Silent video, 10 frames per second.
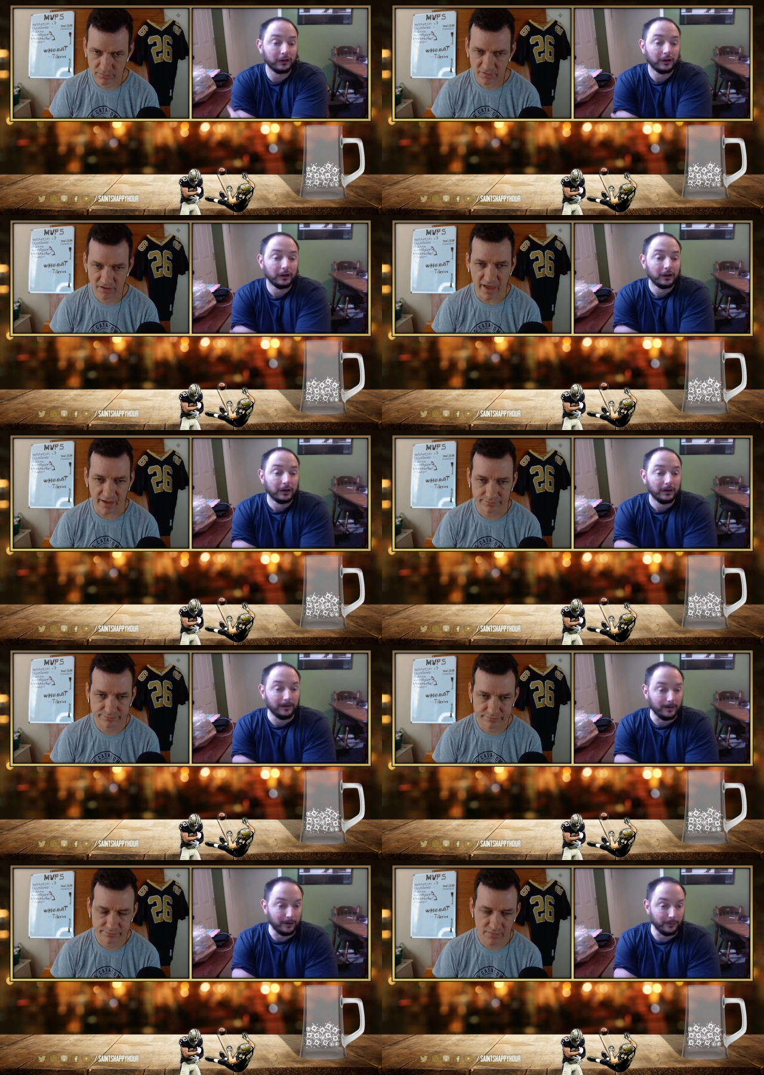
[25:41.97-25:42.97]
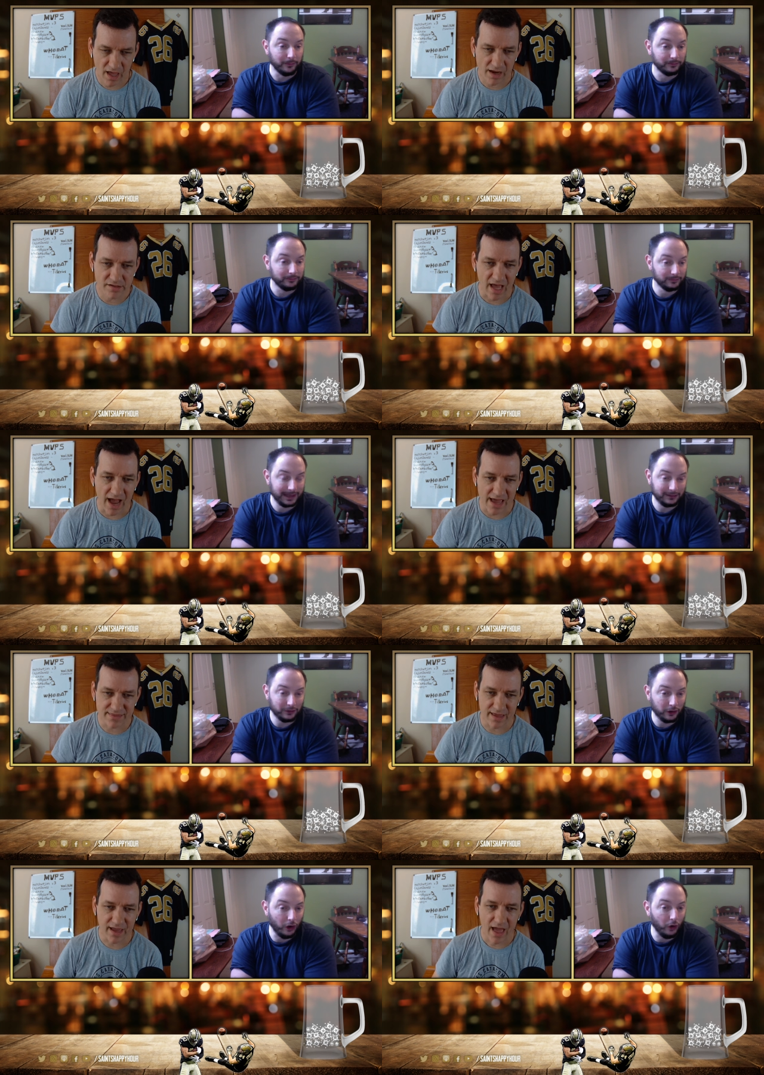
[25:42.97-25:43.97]
Speaker 1: Yeah. Because um, uh, I, like I
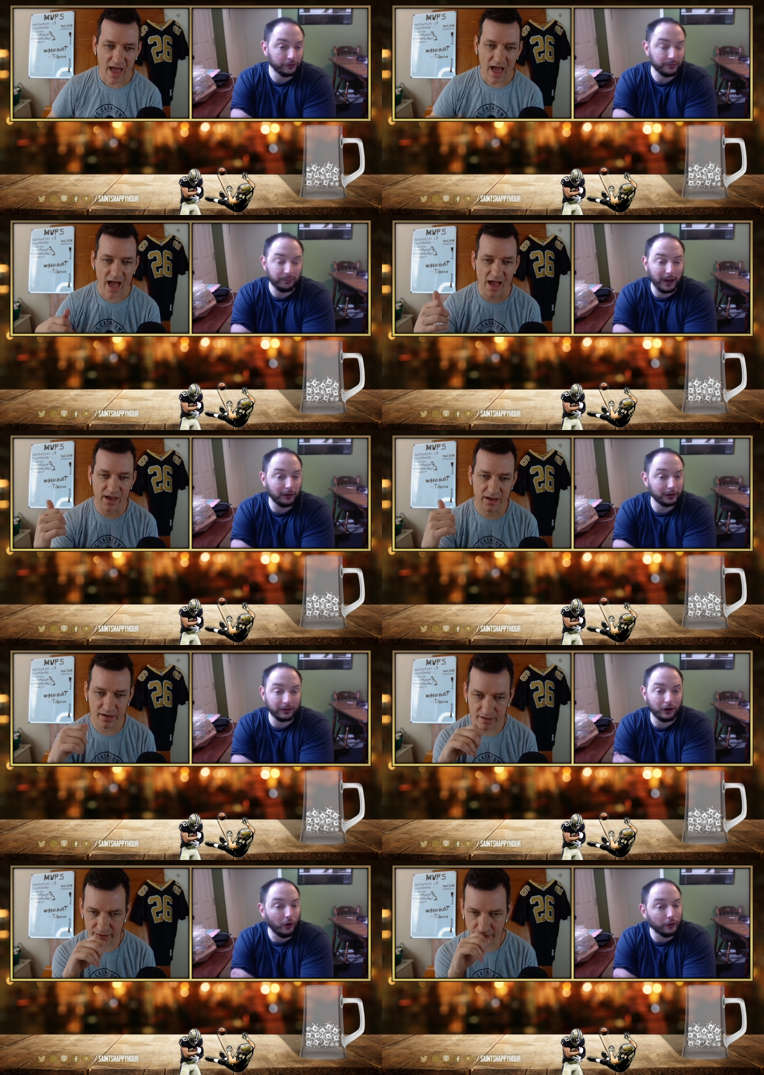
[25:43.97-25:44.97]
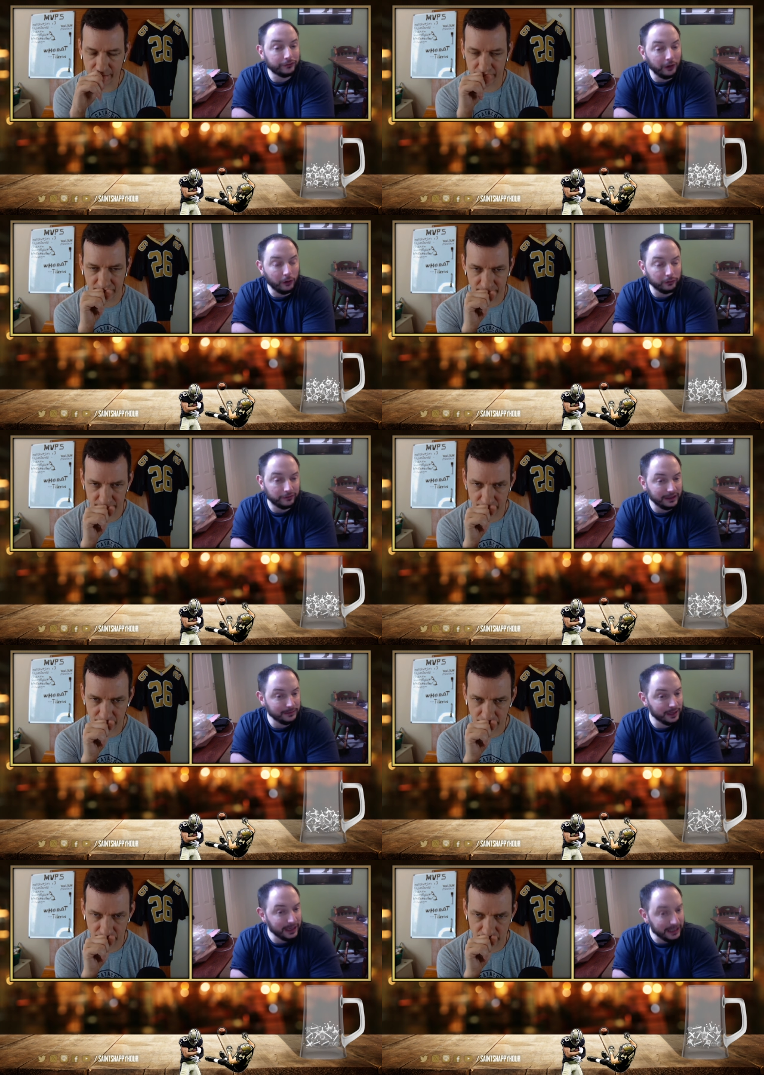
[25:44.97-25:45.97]
think Colts apparent, the Colts don't seem
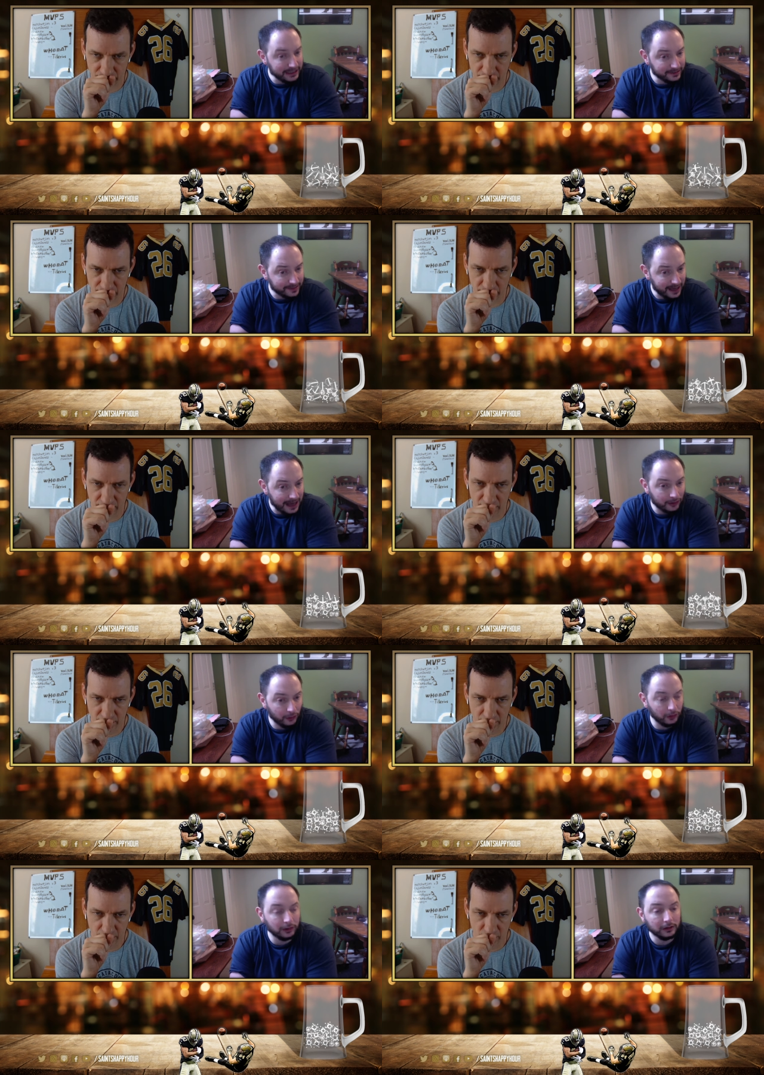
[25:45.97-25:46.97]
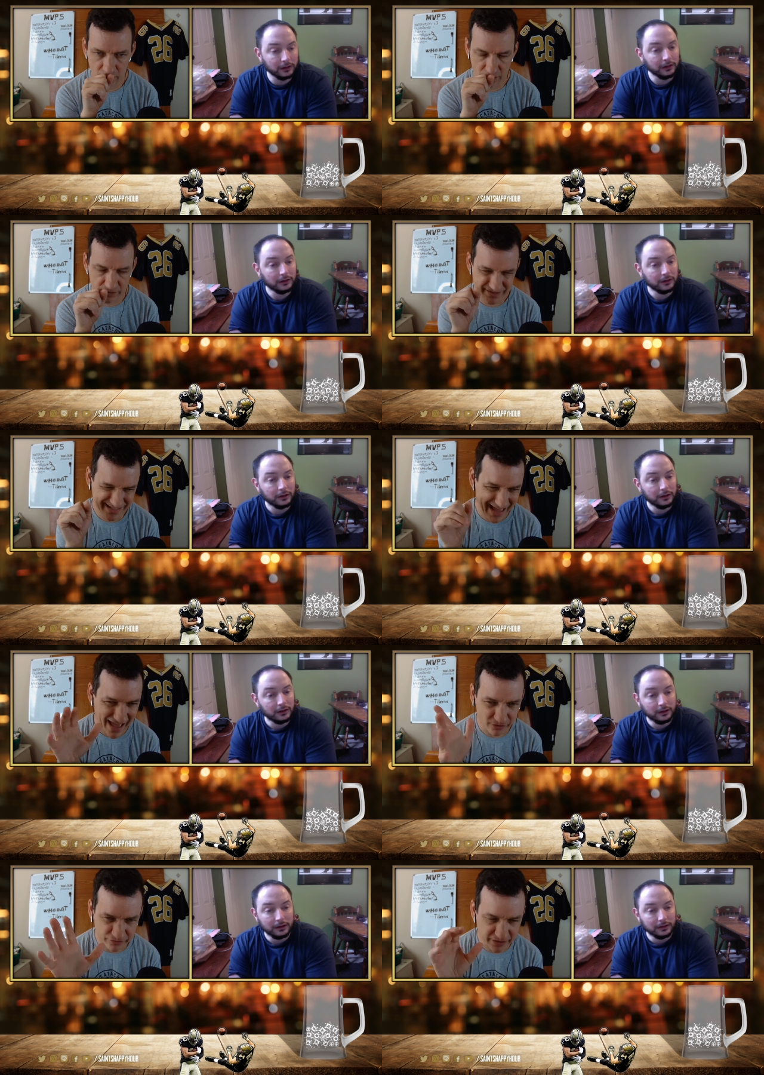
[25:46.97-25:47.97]
to need a tackle.
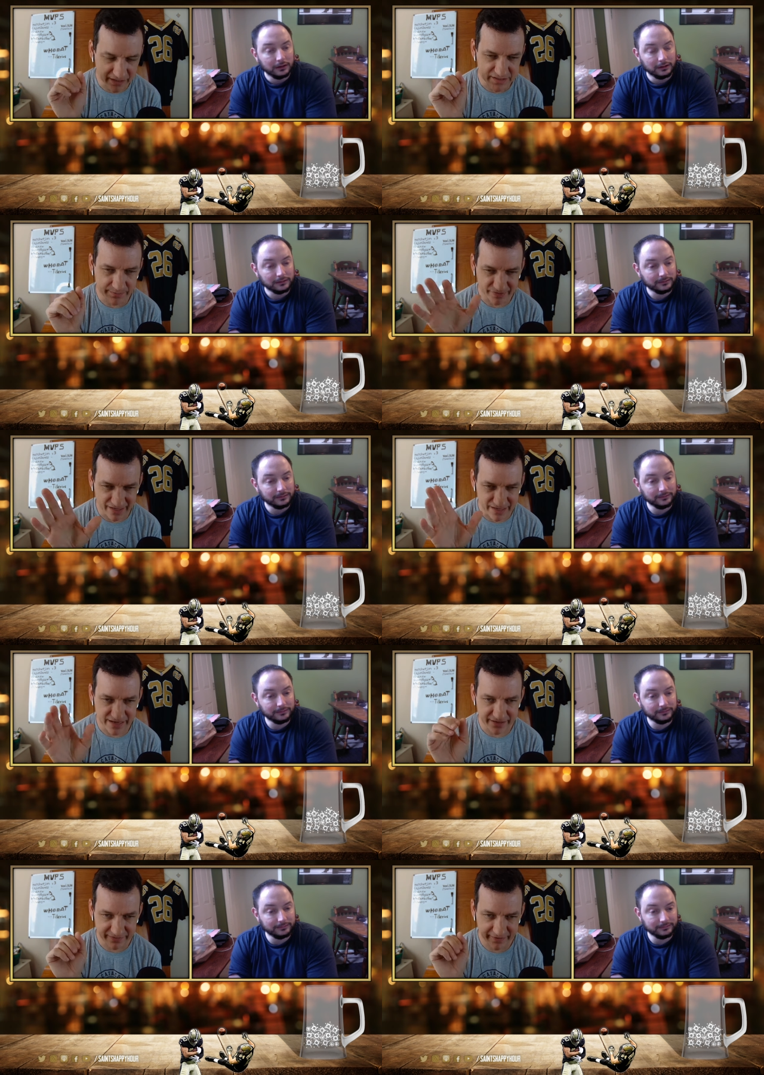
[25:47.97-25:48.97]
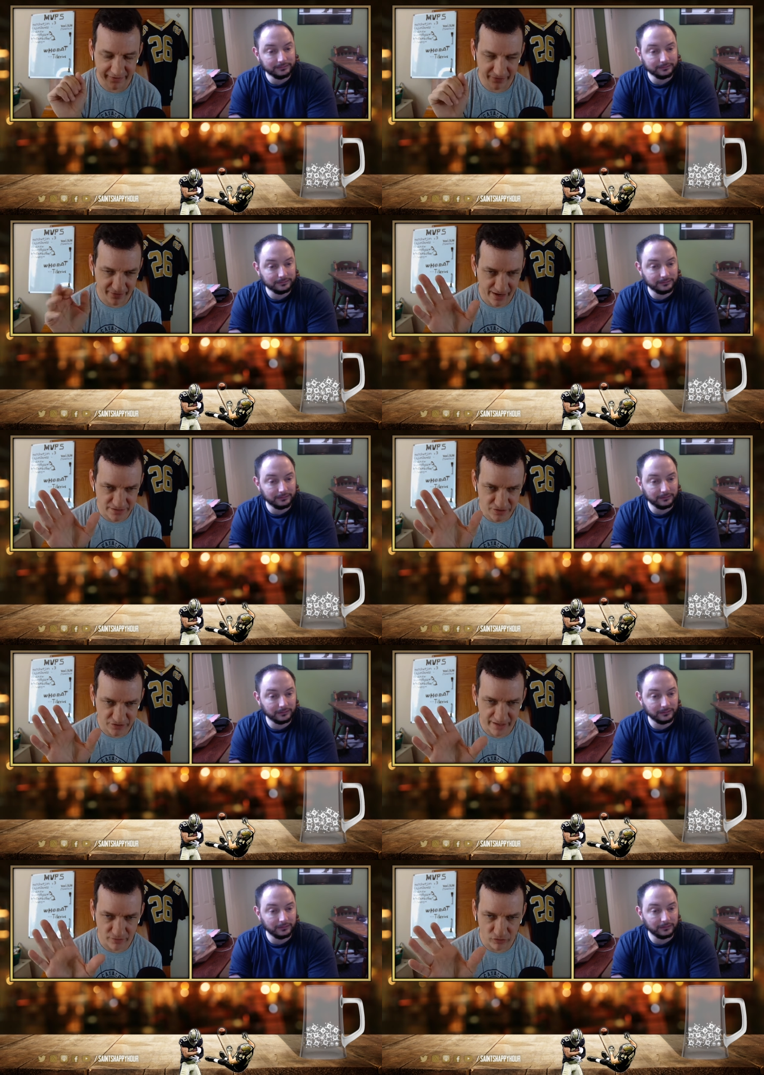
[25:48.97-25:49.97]
Speaker 2: Seattle doesn't, but they need interior guys. Could
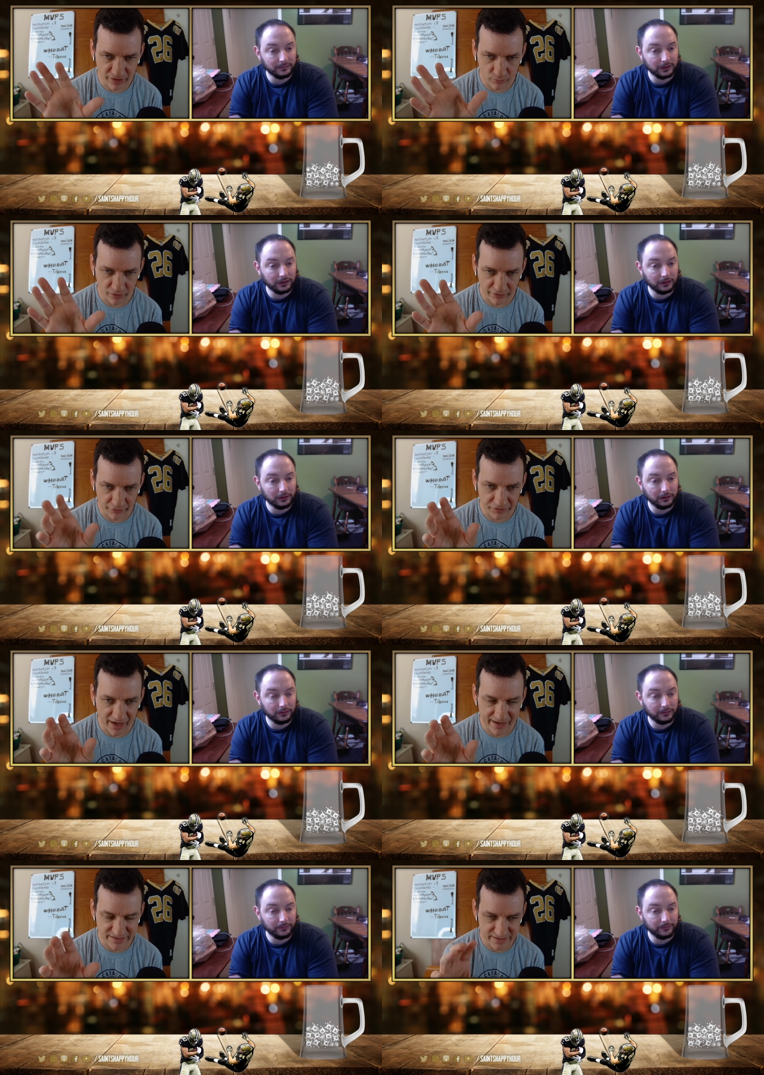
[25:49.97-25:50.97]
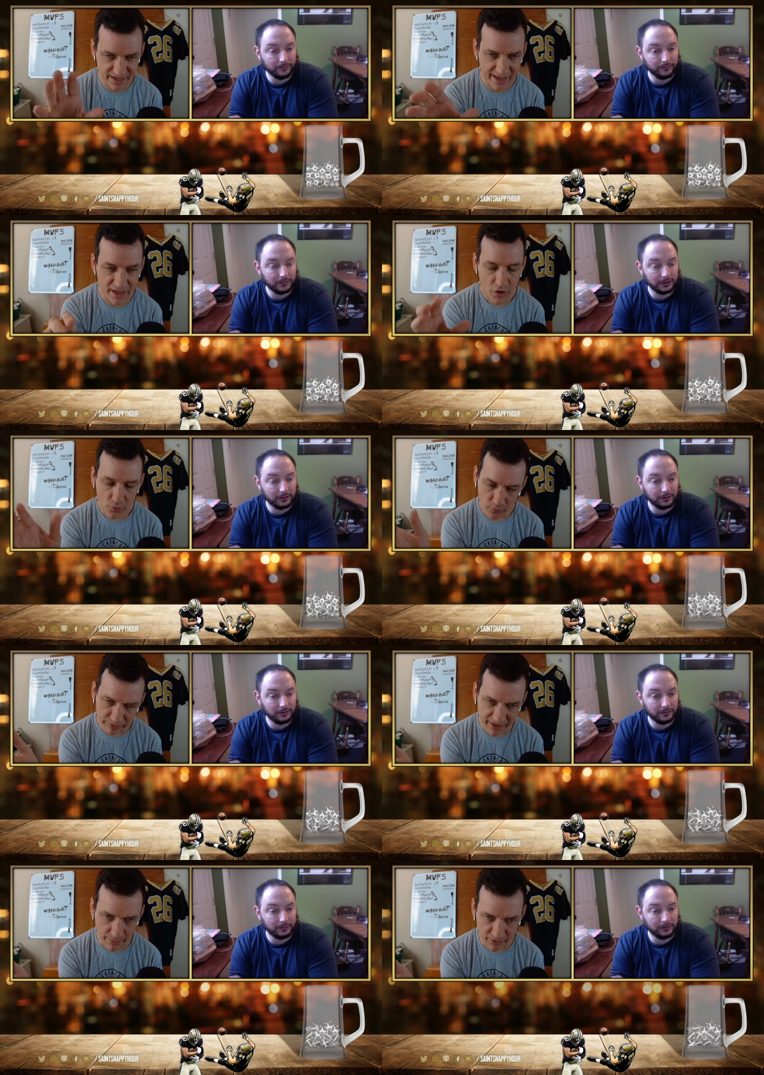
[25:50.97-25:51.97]
they look at one of those guys as, hey, we'll
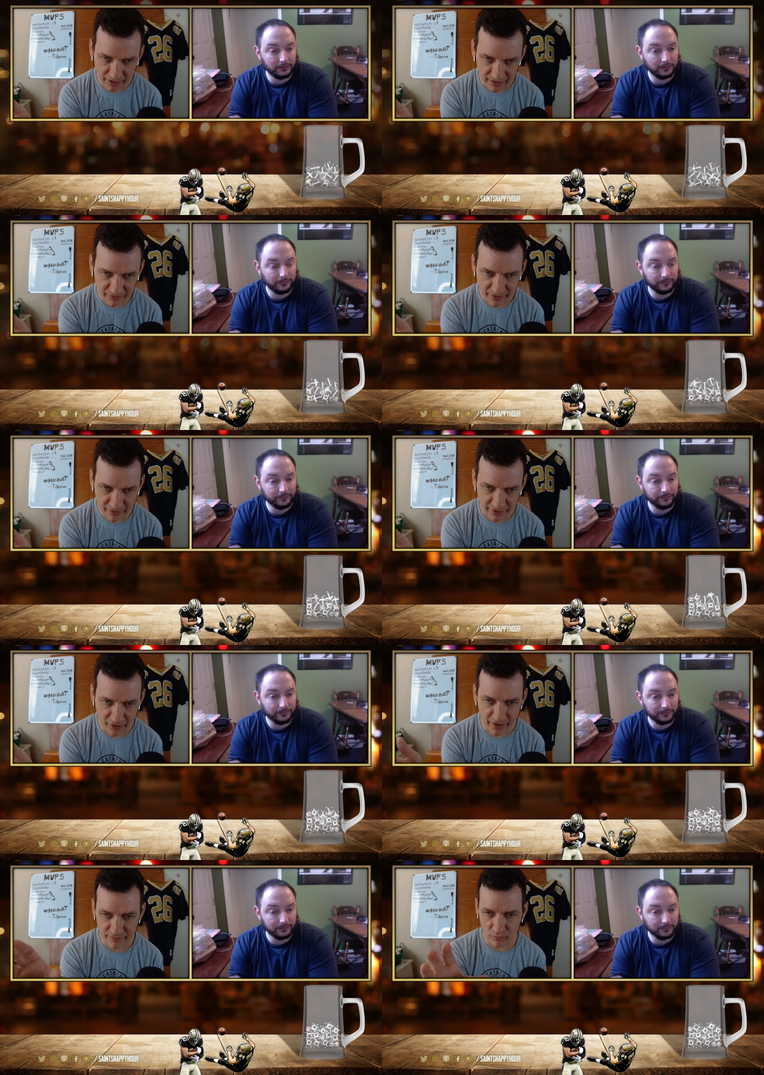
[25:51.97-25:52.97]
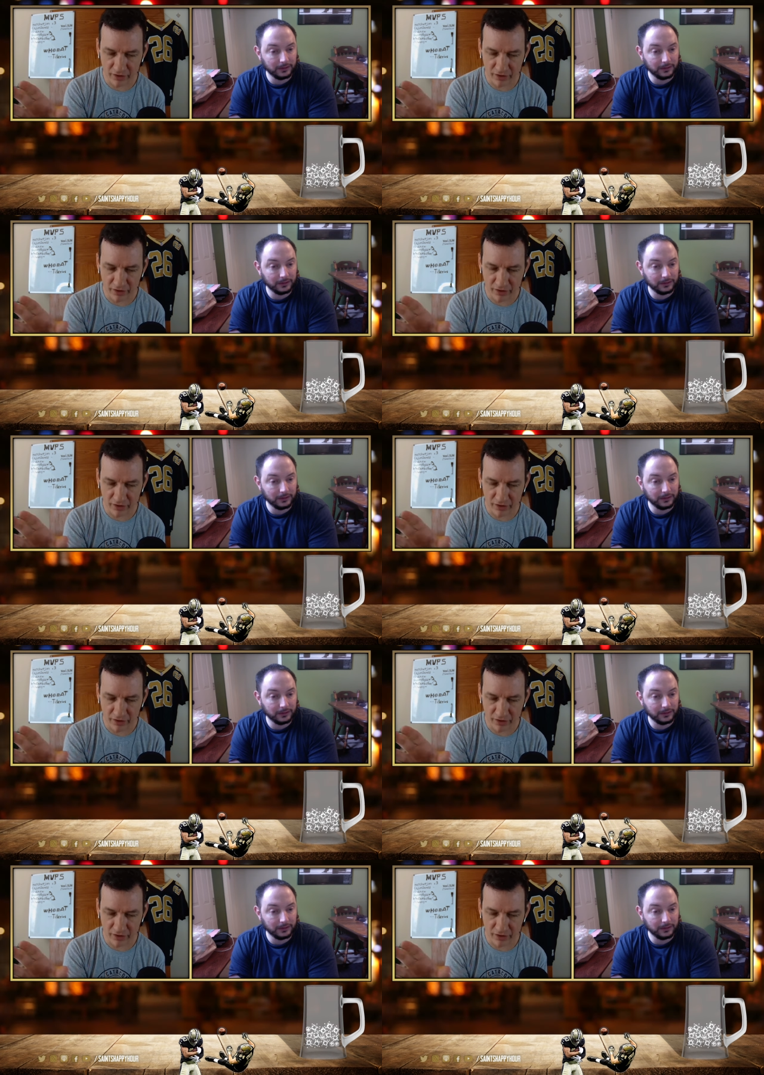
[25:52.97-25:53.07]
play him on an interior. If one of